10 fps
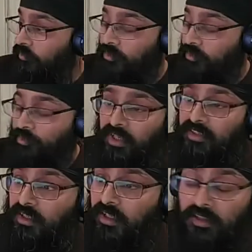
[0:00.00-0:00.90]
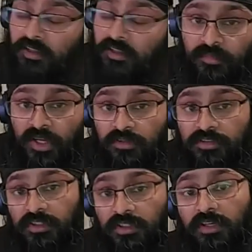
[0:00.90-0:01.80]
just basically a link for Steamhouse.
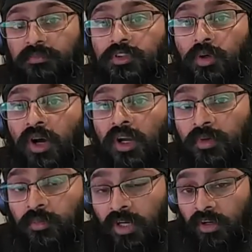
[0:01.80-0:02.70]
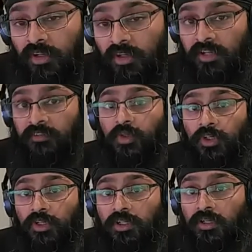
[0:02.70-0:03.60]
So when I left
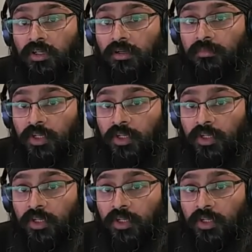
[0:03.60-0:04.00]
work, a